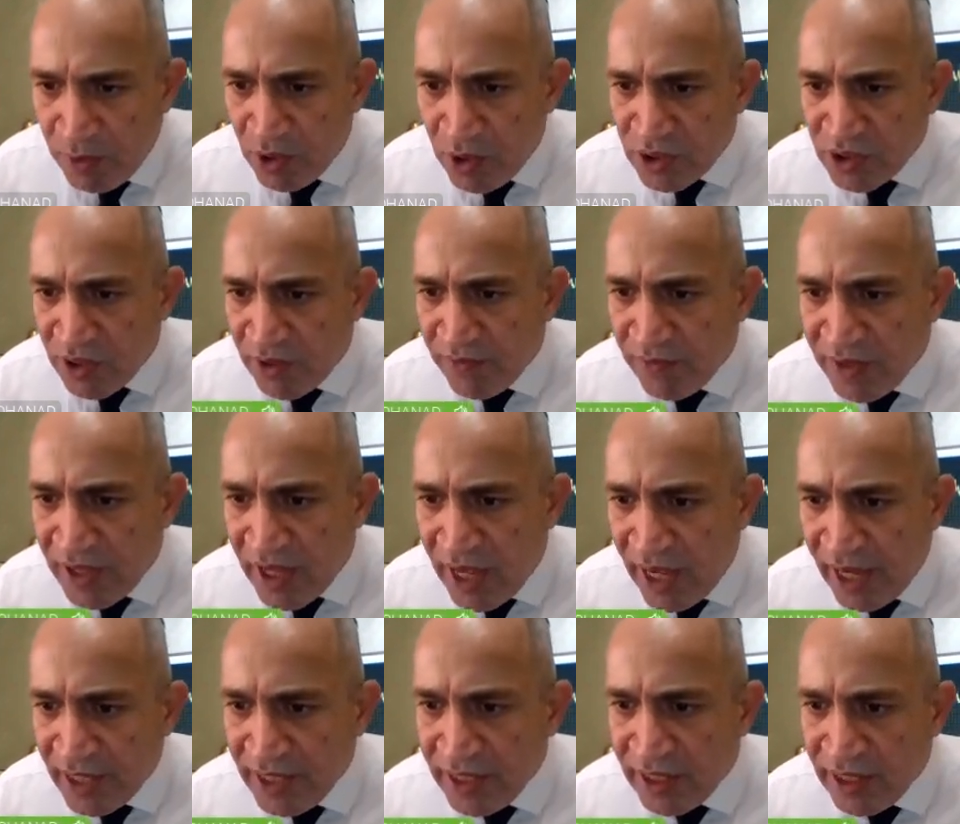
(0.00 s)
the stop loss
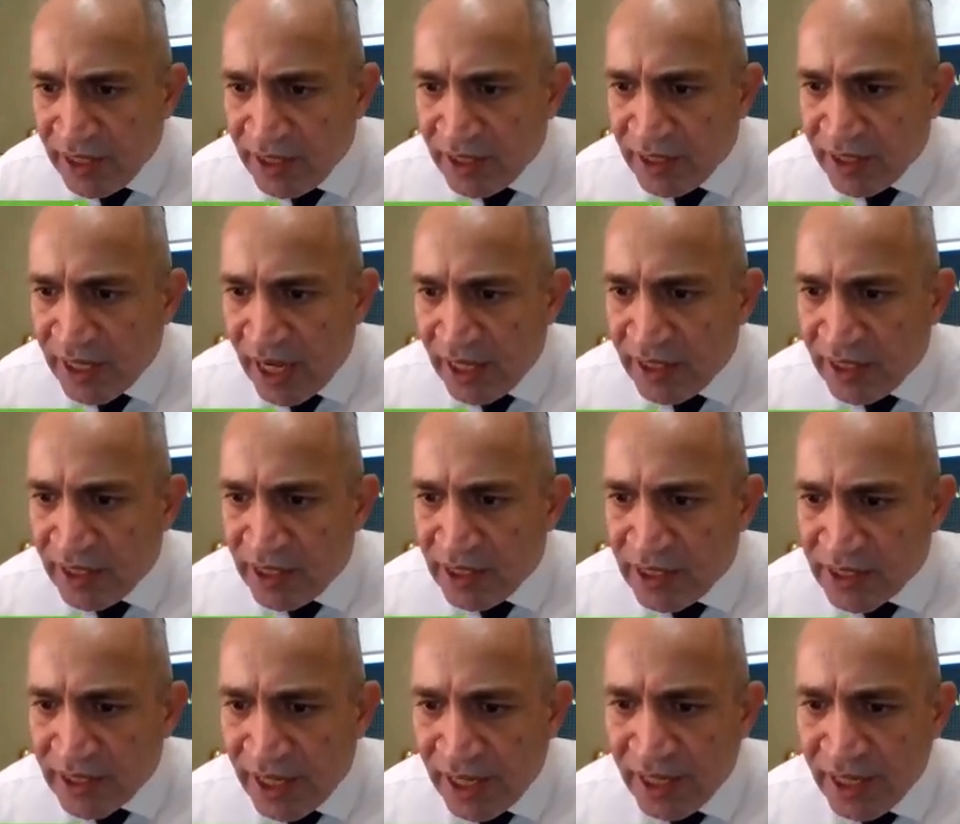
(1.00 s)
of the hanging
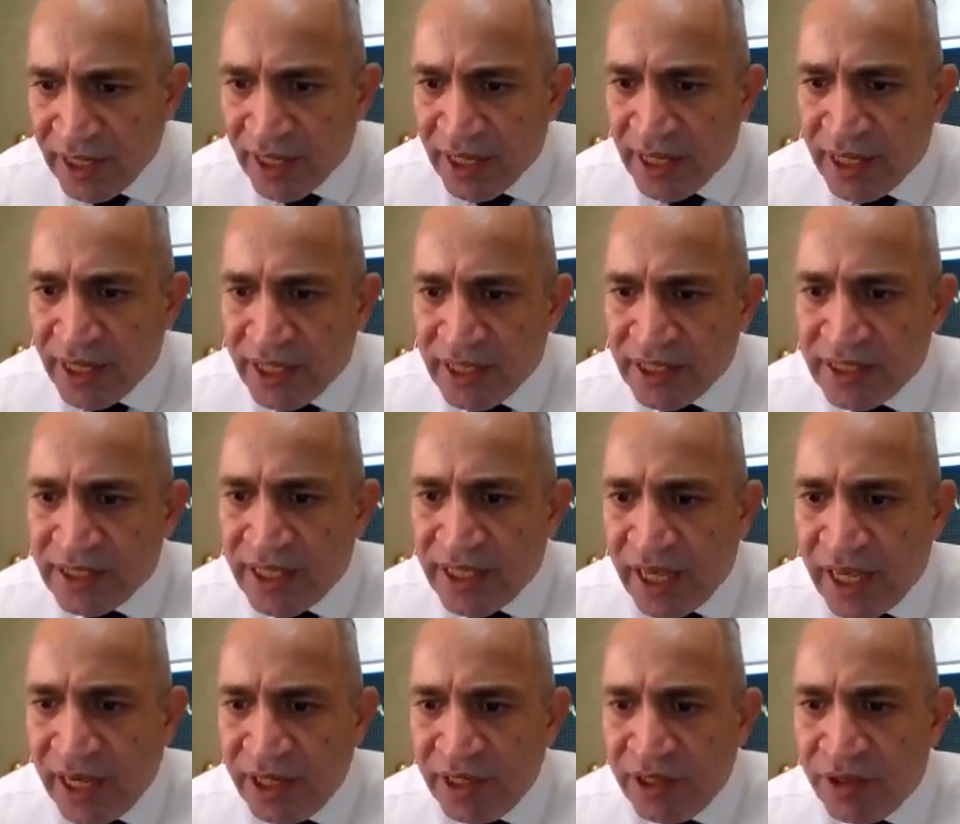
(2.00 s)
candlestick
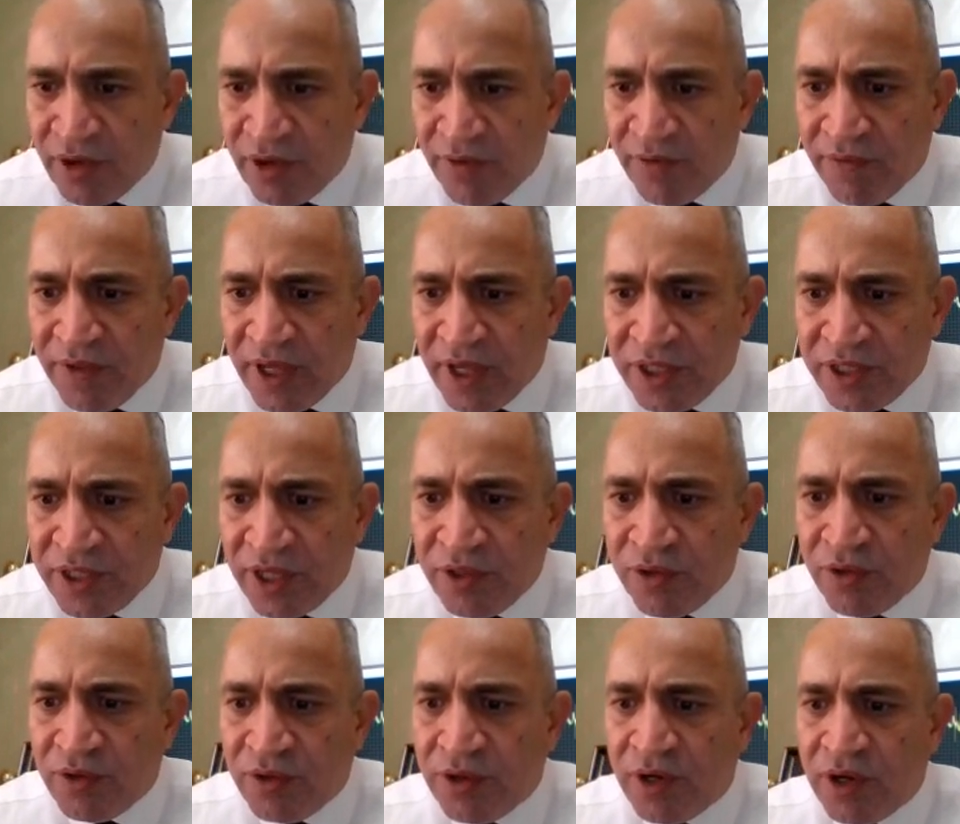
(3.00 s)
is the end of the
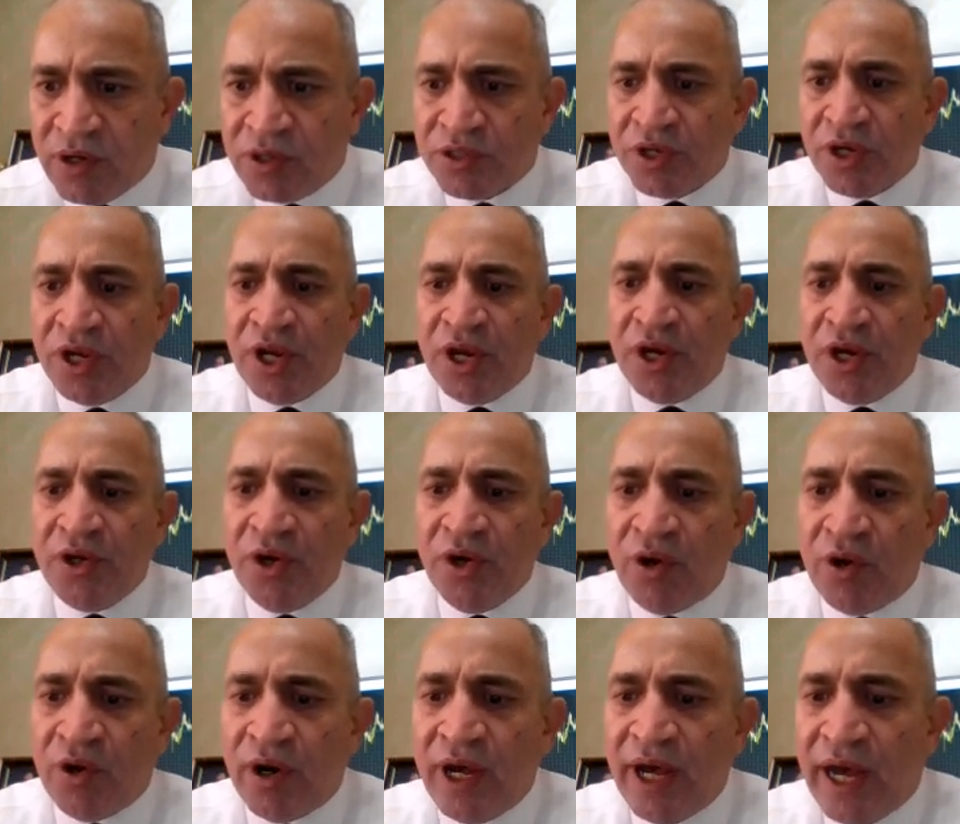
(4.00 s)
shadow also.
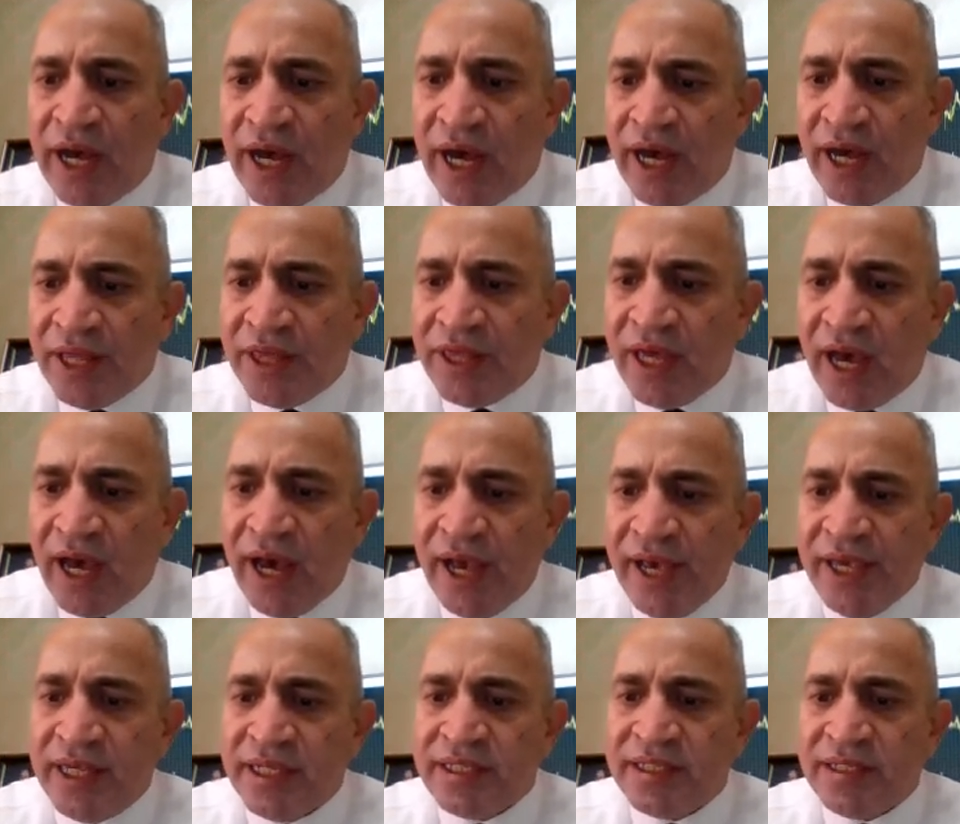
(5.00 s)
No, at
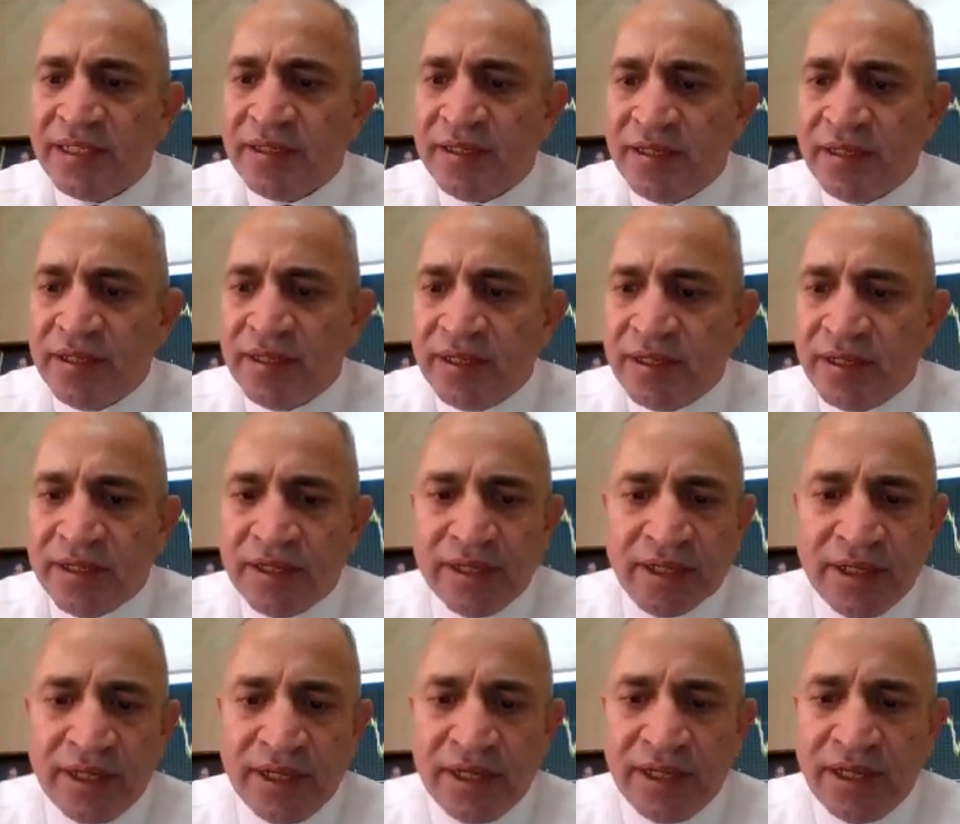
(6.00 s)
the highest,
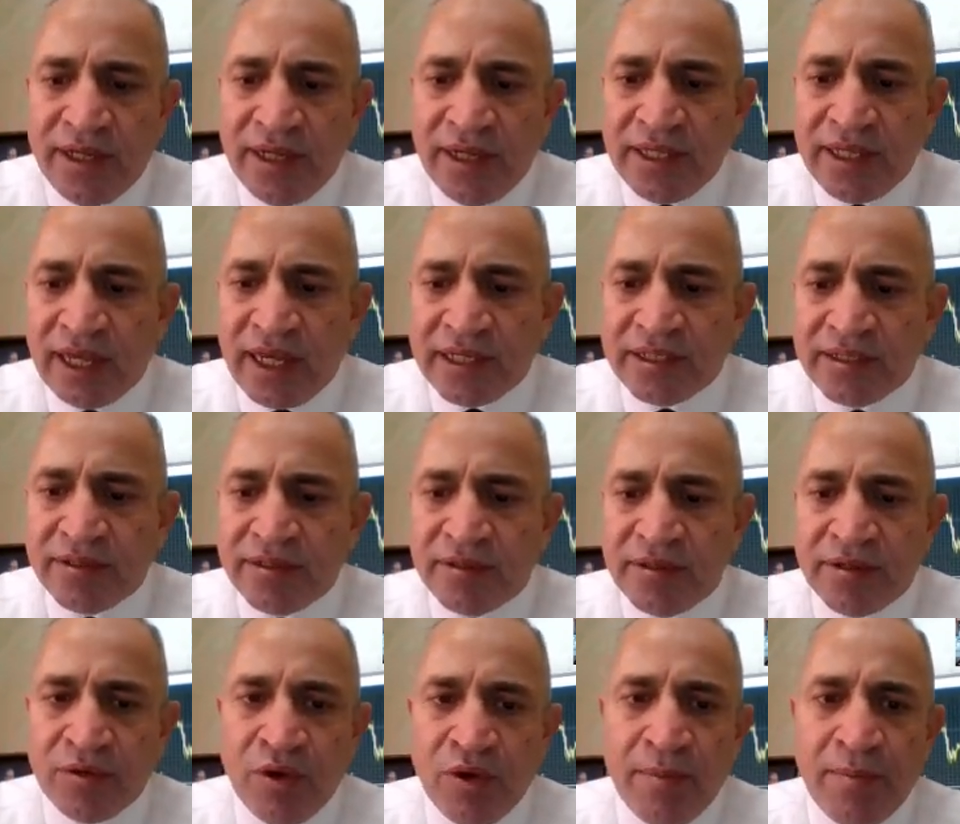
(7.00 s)
let
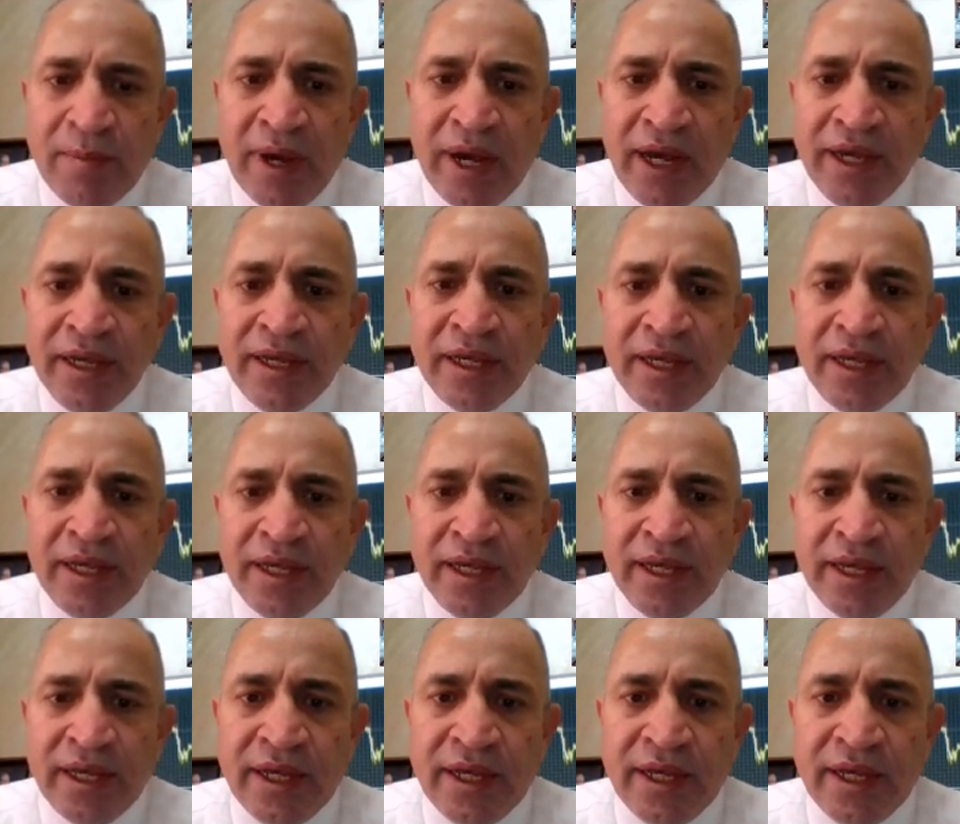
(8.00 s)
us go back.